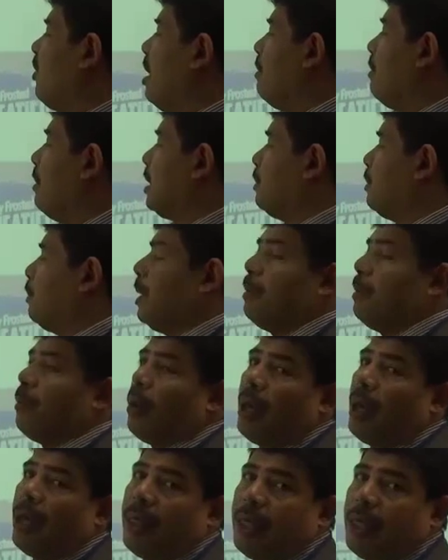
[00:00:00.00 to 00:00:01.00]
famous
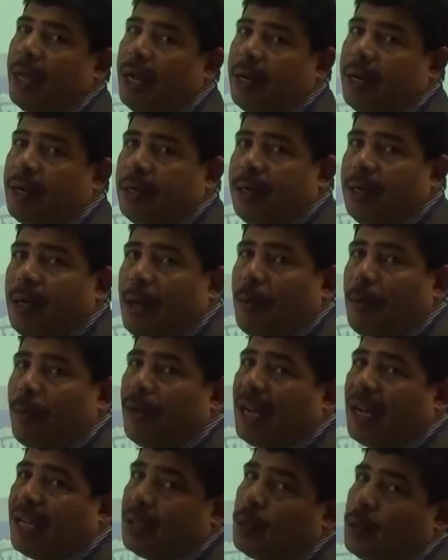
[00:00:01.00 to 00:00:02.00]
people in their
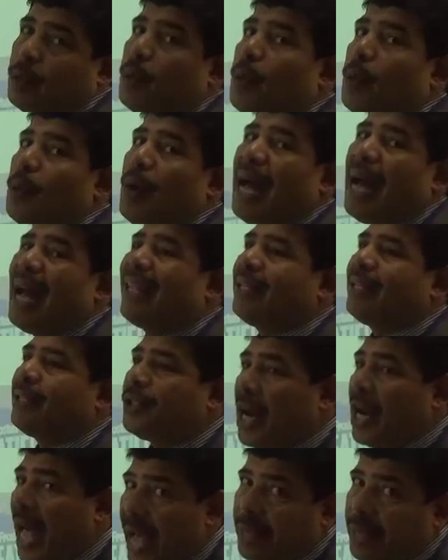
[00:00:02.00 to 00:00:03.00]
products to
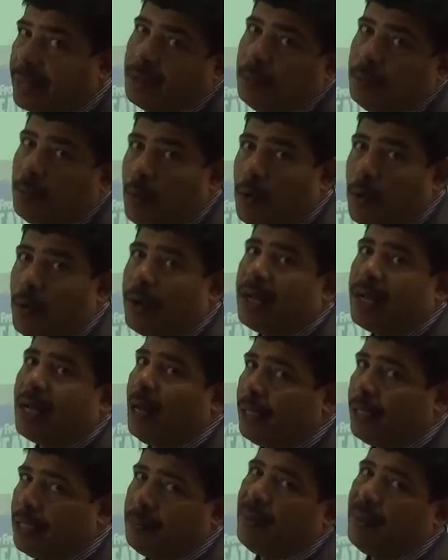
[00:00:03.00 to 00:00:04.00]
attract more
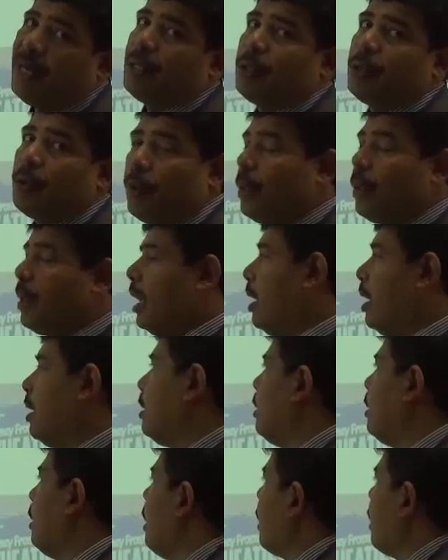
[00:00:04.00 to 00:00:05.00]
customers to
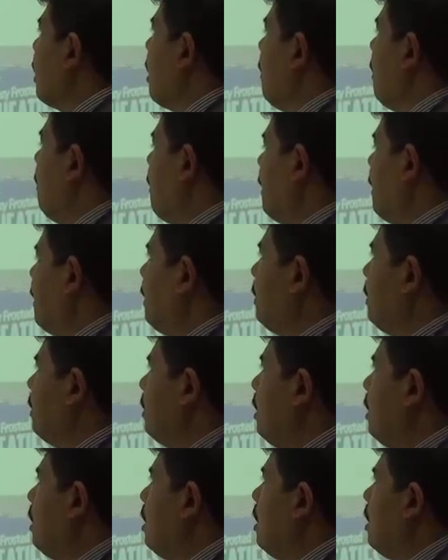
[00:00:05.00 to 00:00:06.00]
their company.
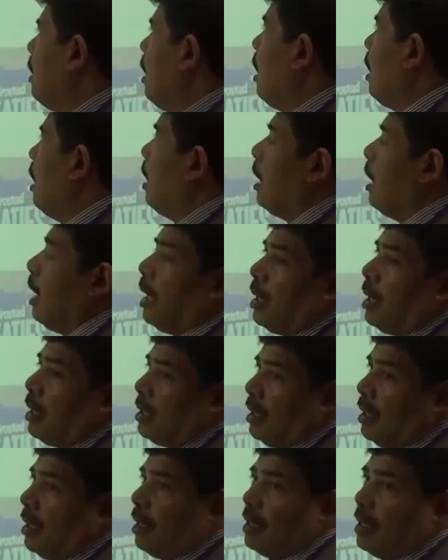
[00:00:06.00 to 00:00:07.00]

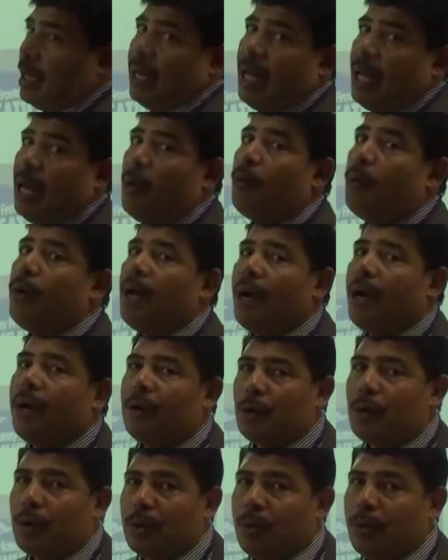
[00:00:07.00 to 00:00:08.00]
Then now we
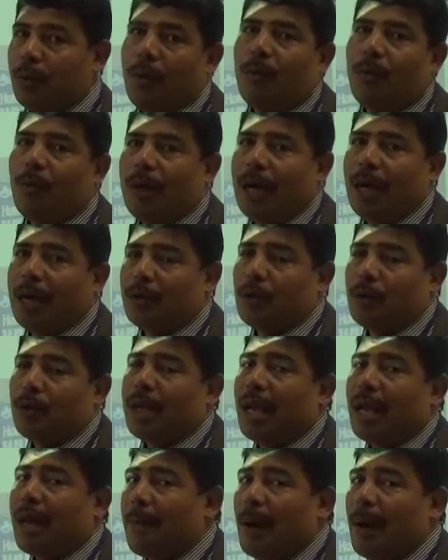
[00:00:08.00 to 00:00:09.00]
are
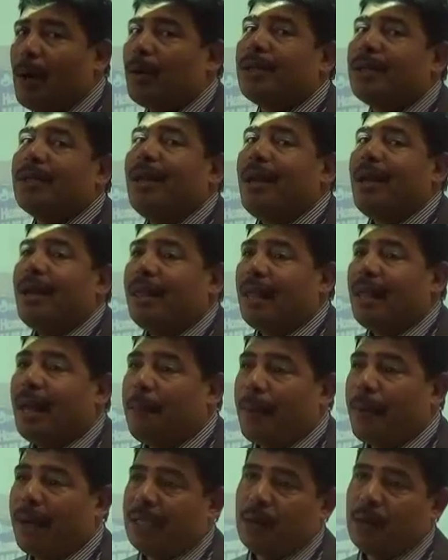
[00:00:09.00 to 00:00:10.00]
talking about
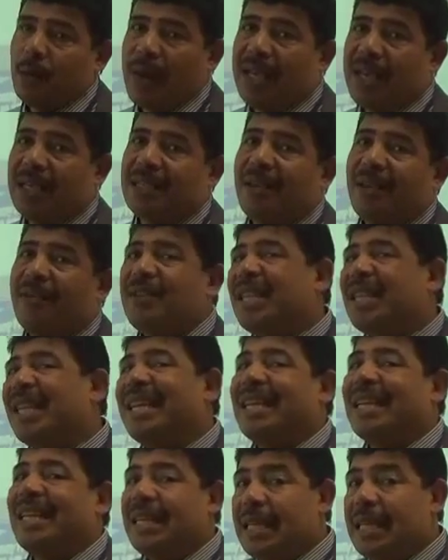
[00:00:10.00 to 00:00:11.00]
the persuasive
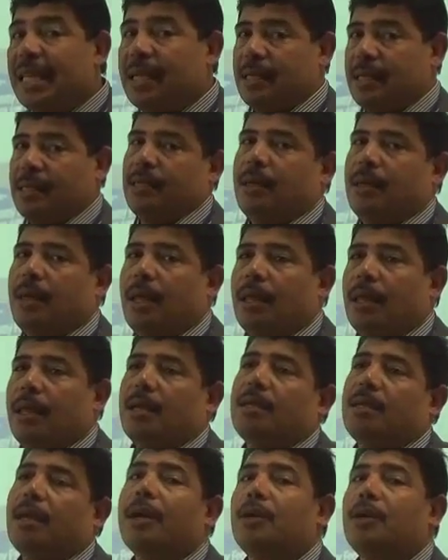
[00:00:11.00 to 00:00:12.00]
techniques
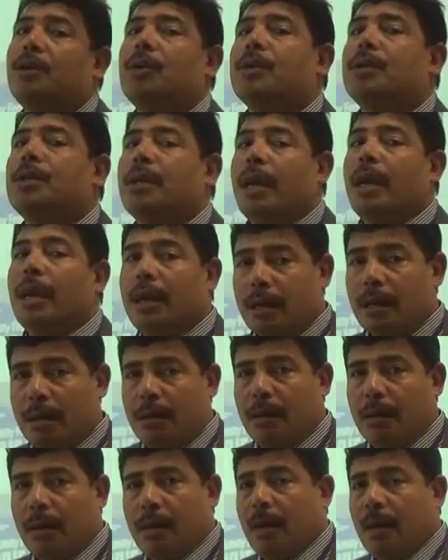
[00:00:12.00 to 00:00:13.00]
that are used
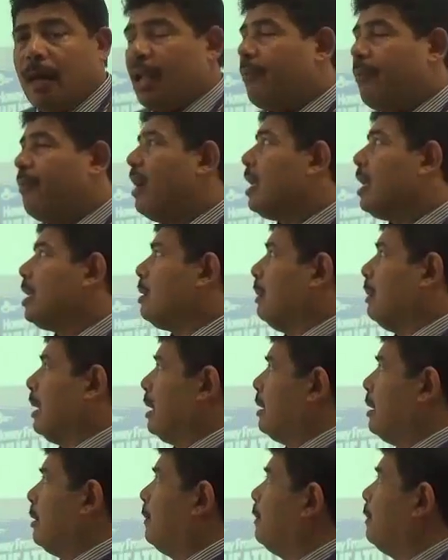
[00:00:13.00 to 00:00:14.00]
in
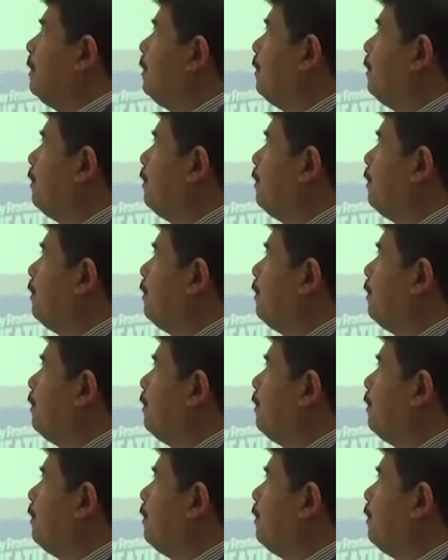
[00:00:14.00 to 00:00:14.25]
advertisements.